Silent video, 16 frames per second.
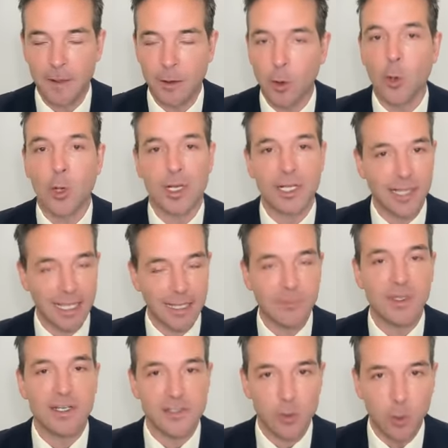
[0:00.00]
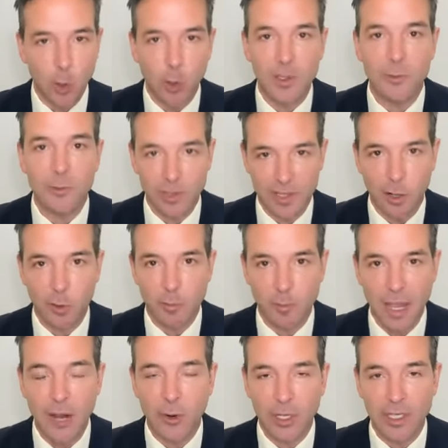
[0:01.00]
or a claim that is wholly without
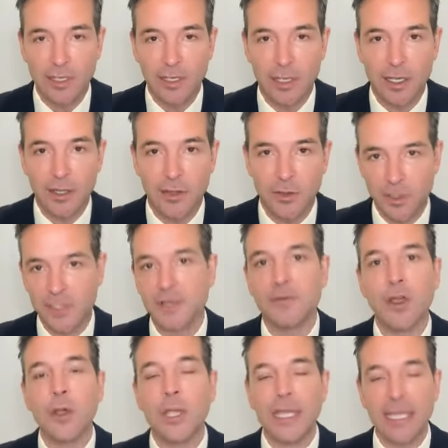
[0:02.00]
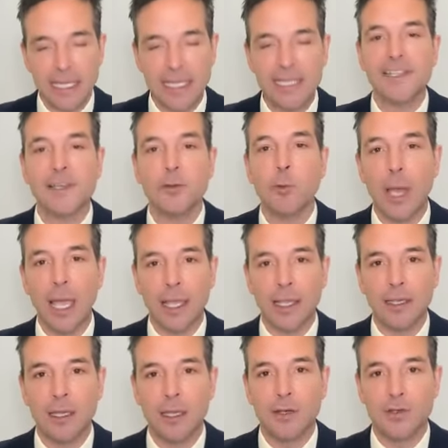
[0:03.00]
merit, there is a very easy
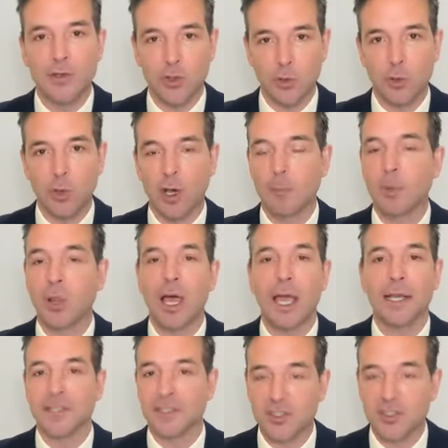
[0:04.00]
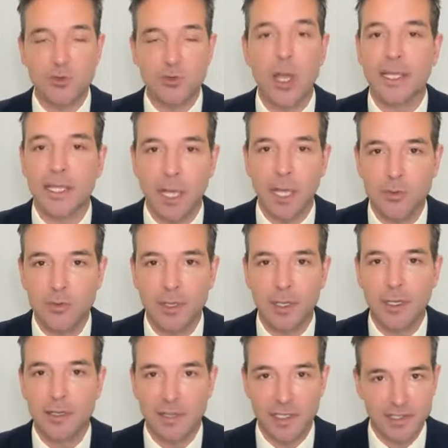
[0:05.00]
way to apply to strike out
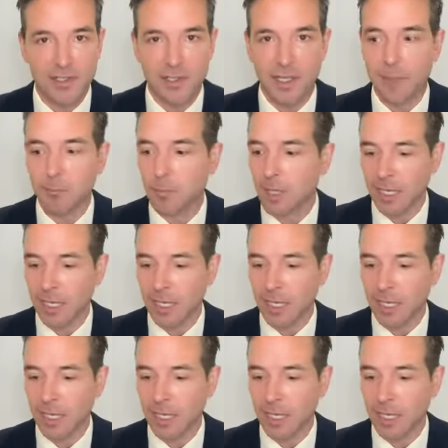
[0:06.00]
this claim.